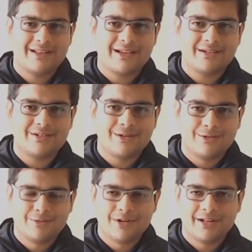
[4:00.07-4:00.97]
that
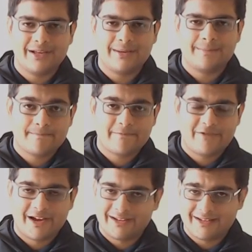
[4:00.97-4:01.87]
you really
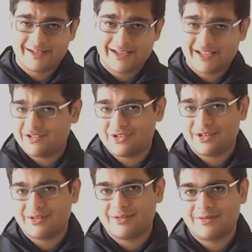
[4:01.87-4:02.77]
find
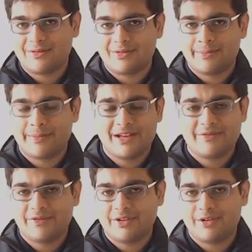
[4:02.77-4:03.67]
engaging or
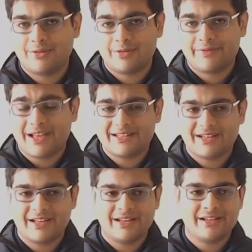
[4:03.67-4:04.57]
meant for you or
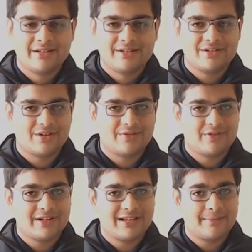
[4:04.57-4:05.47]
fascinating. So
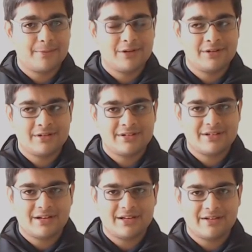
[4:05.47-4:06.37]
for example,
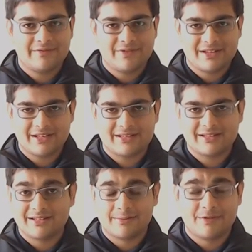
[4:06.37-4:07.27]
studying physics
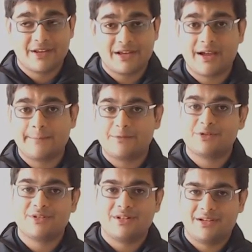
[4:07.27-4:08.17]
is something I
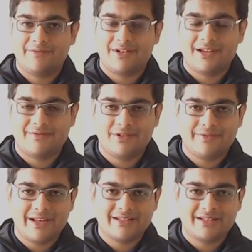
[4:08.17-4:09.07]
personally find
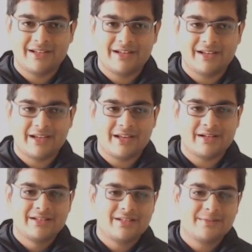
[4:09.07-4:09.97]
very fascinating,
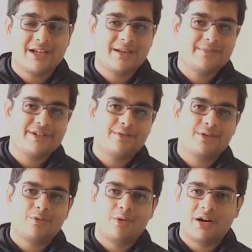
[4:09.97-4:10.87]
and sometimes that
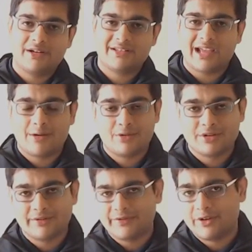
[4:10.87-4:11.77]
requires
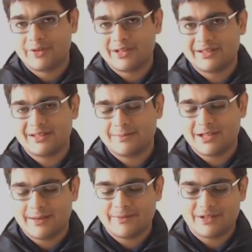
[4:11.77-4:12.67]
hours of focus.
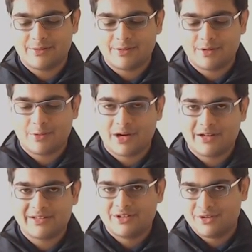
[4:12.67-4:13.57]
Sometimes that
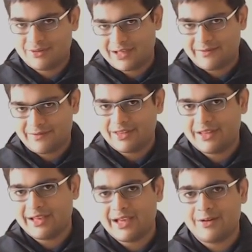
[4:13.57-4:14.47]
requires tuning
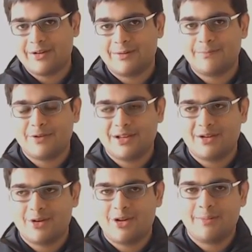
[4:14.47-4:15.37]
everything out and
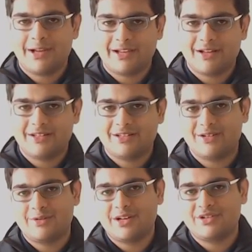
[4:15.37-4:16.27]
putting all my
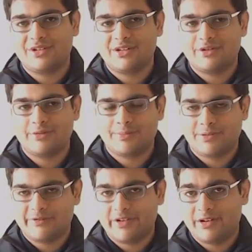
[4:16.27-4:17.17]
concentration into
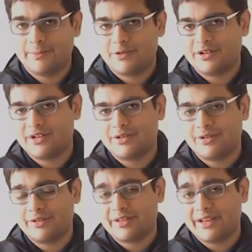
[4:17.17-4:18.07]
a very
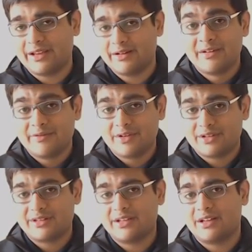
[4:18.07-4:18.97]
particular thing and
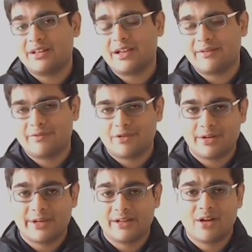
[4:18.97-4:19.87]
focusing on that
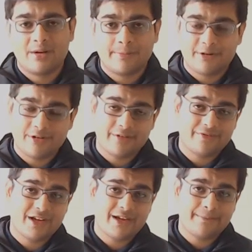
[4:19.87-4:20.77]
for a long period
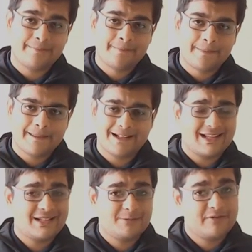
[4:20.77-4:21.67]
of time. And
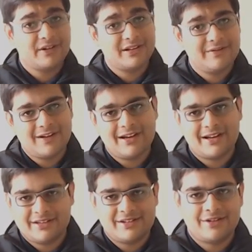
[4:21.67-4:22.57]
that's perfectly
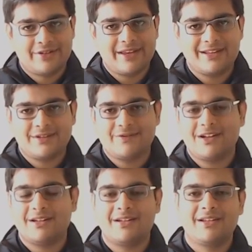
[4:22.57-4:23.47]
fine. I still think it's fun.